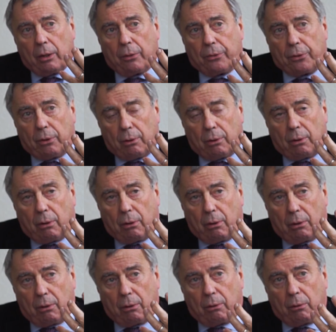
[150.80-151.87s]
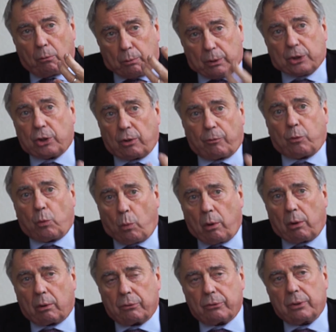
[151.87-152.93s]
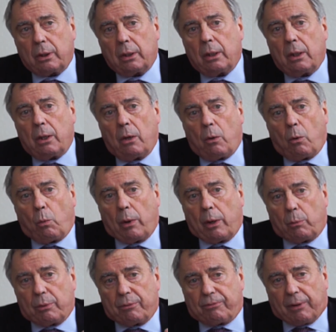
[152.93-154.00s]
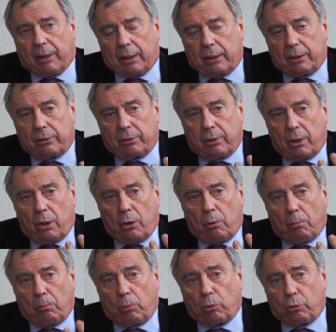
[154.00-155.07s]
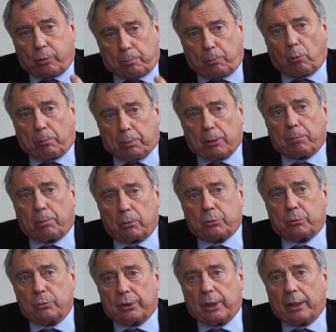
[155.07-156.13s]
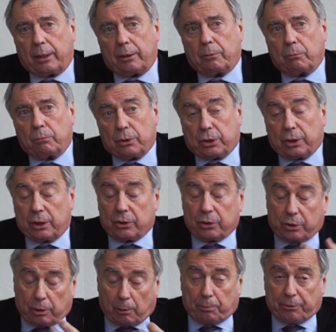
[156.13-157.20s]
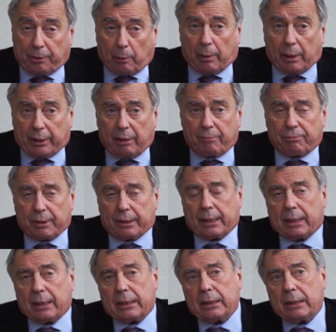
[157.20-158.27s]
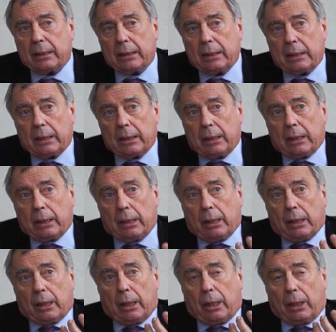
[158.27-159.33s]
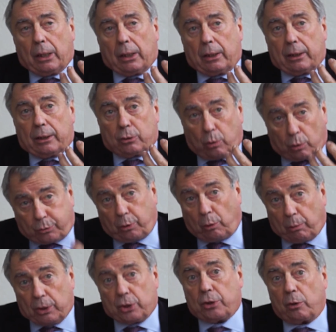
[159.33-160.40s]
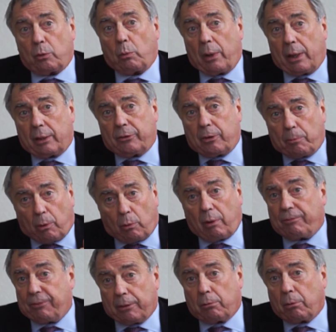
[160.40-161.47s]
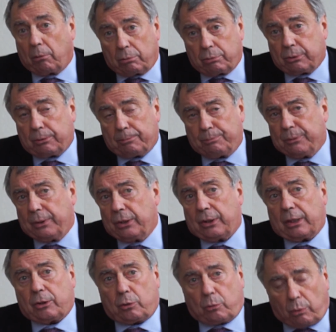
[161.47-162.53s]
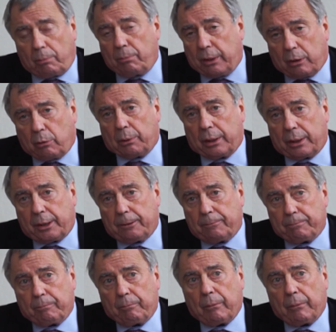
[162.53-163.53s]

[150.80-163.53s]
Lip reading: the region of the world where we find most poor people today, which is sub-Saharan Africa, is also a region where demographic growth is extremely quick.